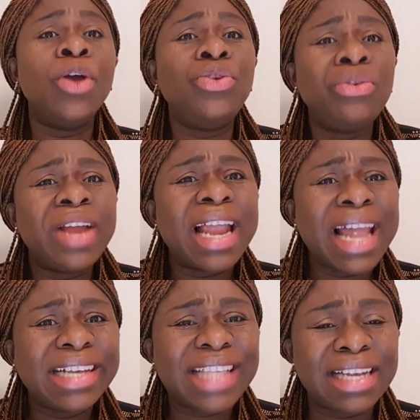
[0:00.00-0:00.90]
You
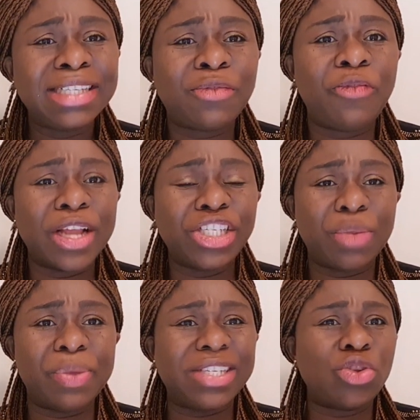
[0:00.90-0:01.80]
realize that this
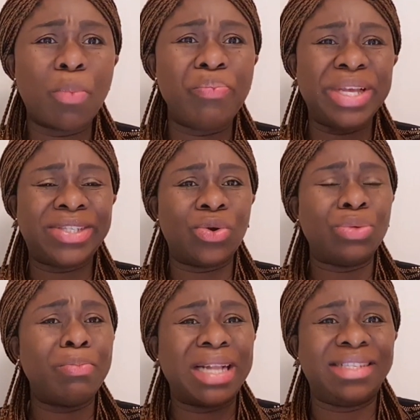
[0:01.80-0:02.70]
friendship is not based
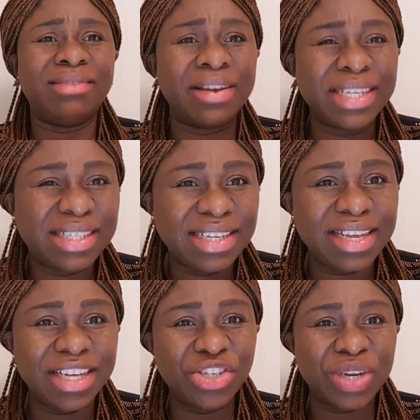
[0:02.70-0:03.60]
on
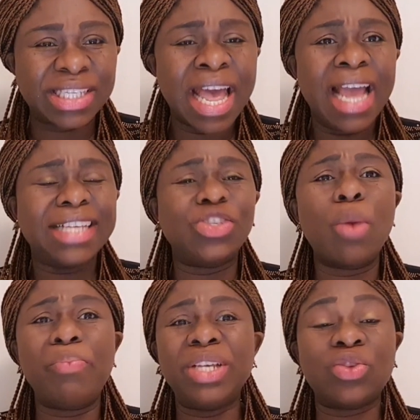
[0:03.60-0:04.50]
materialistic interest. It's
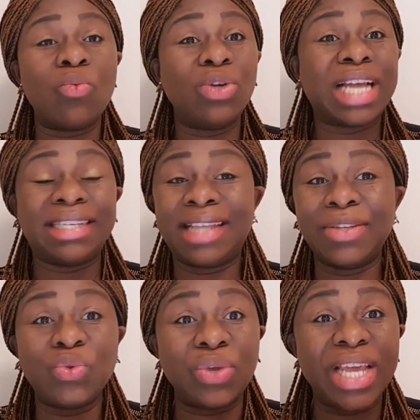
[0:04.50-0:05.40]
not based on what I
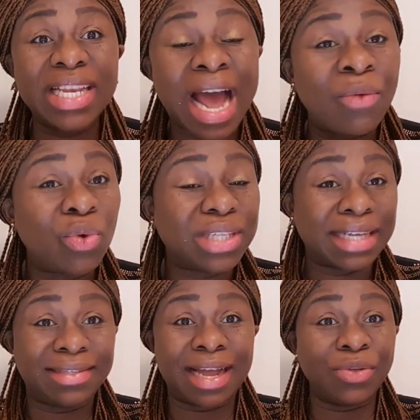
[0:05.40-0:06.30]
stand to gain and what
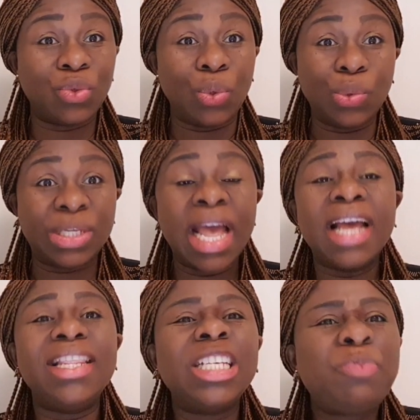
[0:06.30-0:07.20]
I stand to lose.
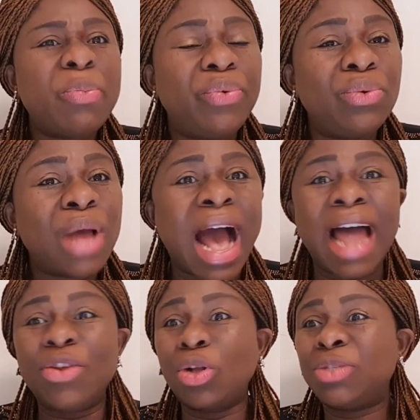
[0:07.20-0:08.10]
These people
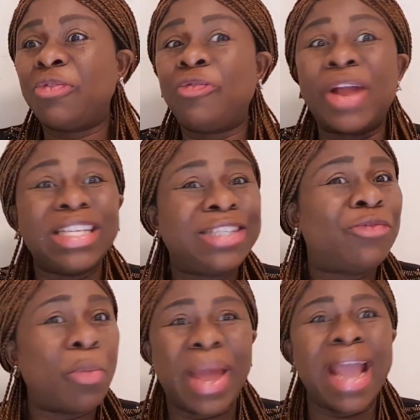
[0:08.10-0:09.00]
are not friends
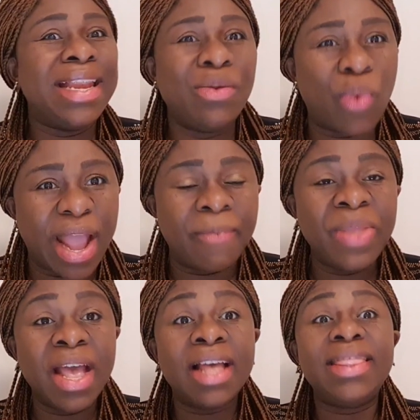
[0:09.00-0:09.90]
from anywhere.
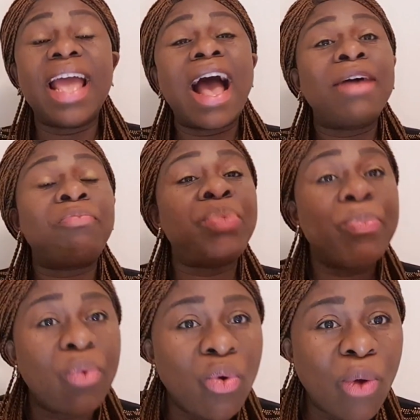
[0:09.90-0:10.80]
They are
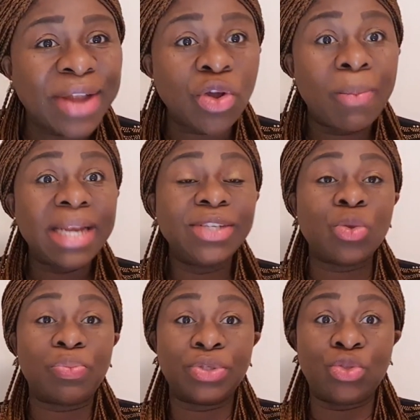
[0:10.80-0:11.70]
people who are normally
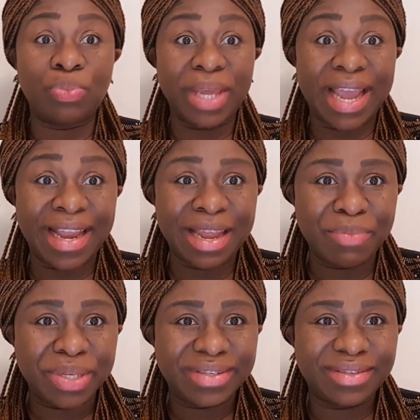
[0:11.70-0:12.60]
supposed to be
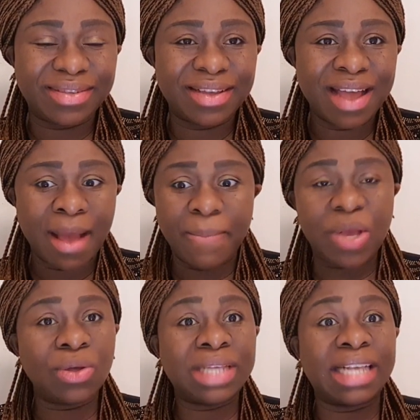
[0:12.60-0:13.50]
enemies.
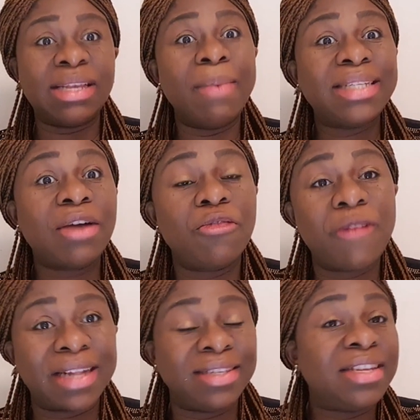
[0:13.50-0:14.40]
Because as a matter of
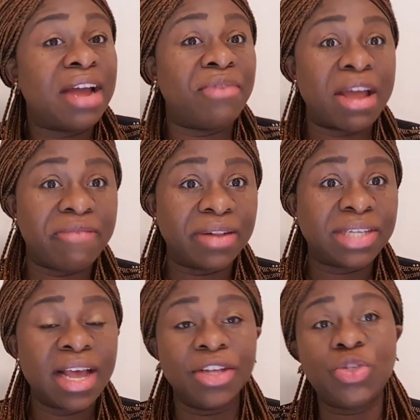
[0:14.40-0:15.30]
fact, they are
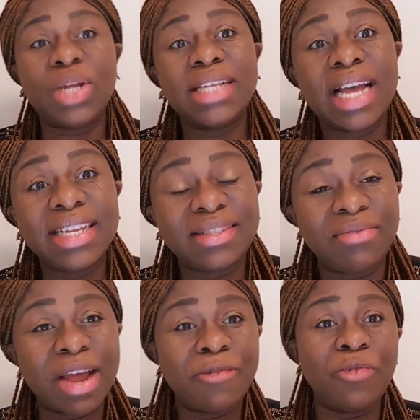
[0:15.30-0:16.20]
rivals. Jonathan is
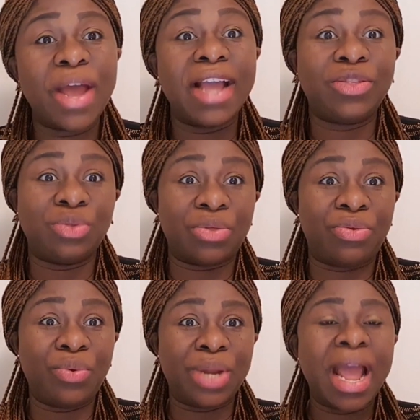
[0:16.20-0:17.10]
the rightful heir to the
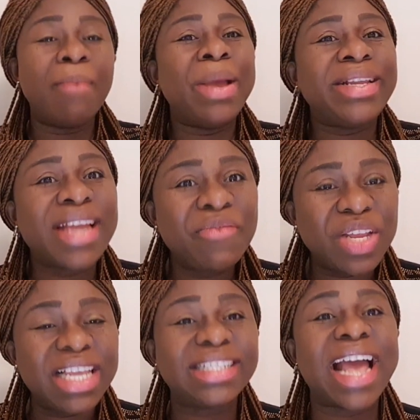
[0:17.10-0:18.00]
throne, but
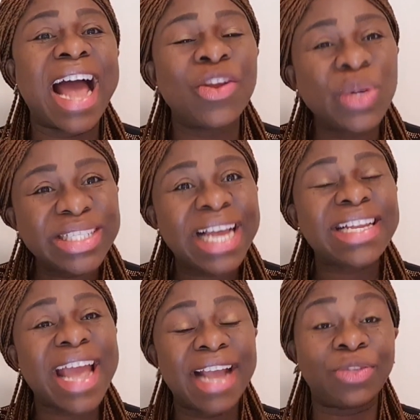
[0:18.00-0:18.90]
David is the
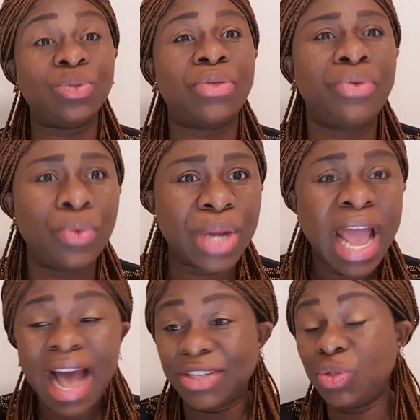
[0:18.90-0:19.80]
anointed heir to the throne.
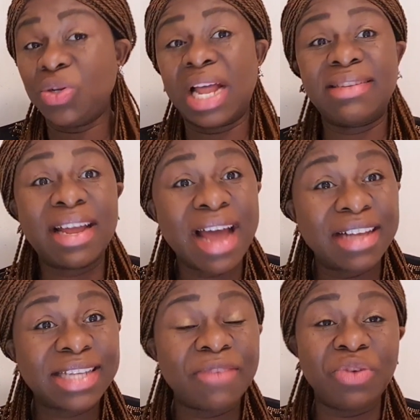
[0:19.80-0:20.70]
And so Jonathan
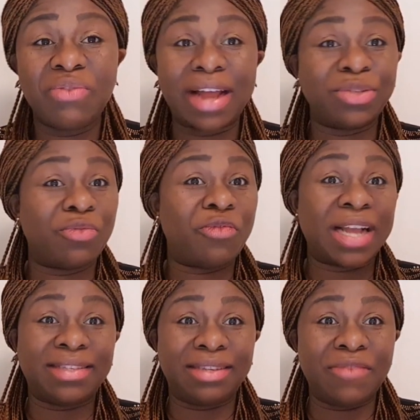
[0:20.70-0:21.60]
has every right to
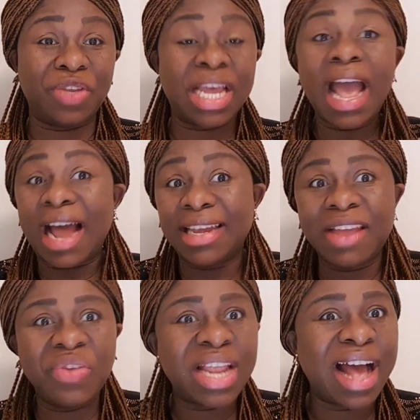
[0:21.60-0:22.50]
fight David, and
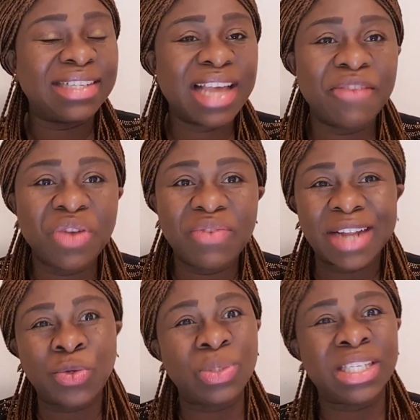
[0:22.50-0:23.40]
David has every
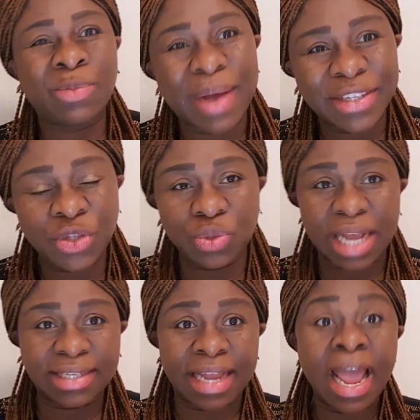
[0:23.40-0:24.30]
right to despise
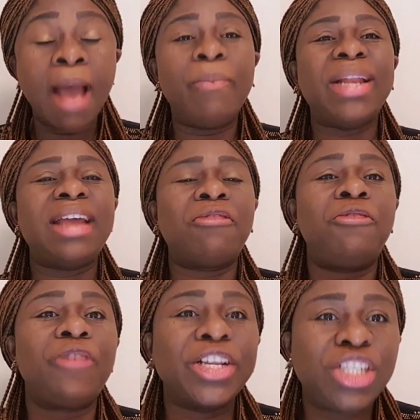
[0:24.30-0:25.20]
Jonathan, but their
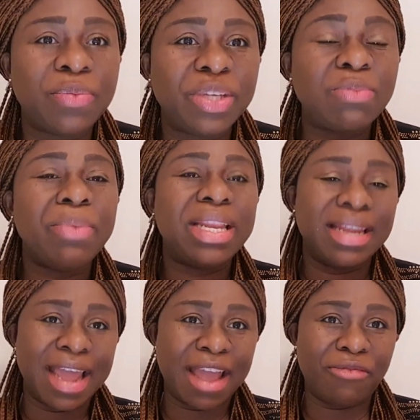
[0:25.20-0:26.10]
friendship is made
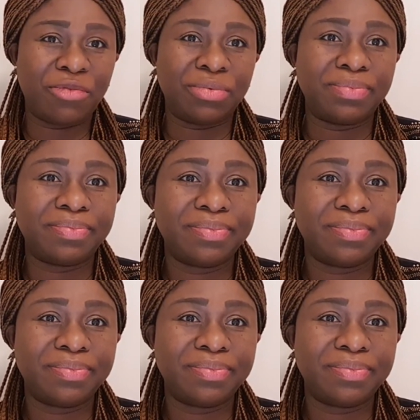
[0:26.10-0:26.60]
in heaven.